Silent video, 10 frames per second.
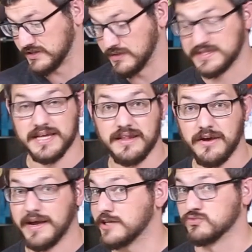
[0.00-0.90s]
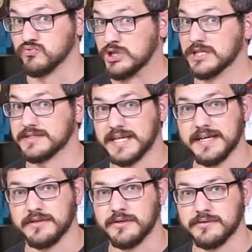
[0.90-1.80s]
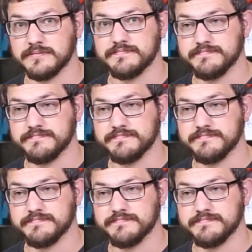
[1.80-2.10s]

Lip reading: So it's in there, it's real tight though.